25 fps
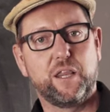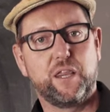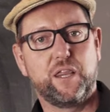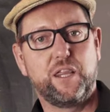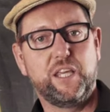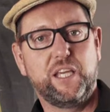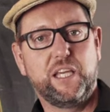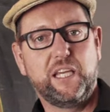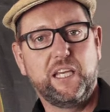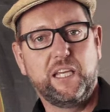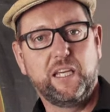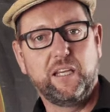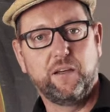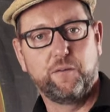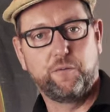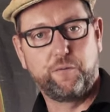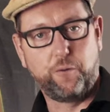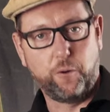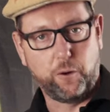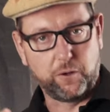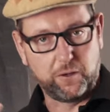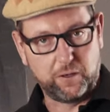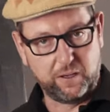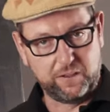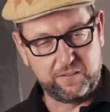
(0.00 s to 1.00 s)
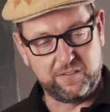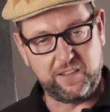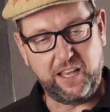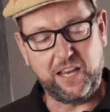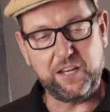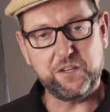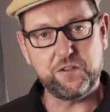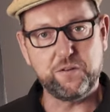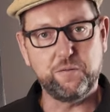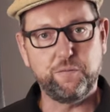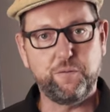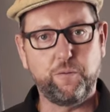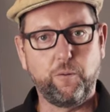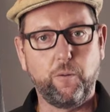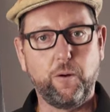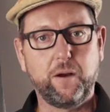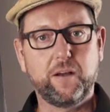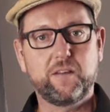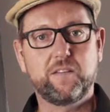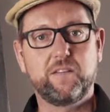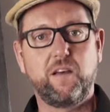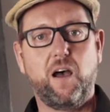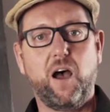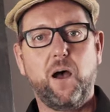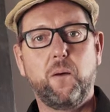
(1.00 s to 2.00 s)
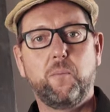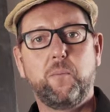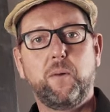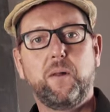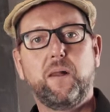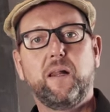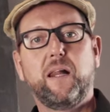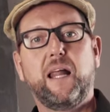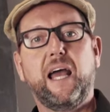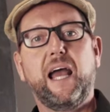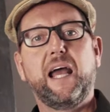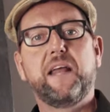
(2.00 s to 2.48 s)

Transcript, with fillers: the fertilization, for example,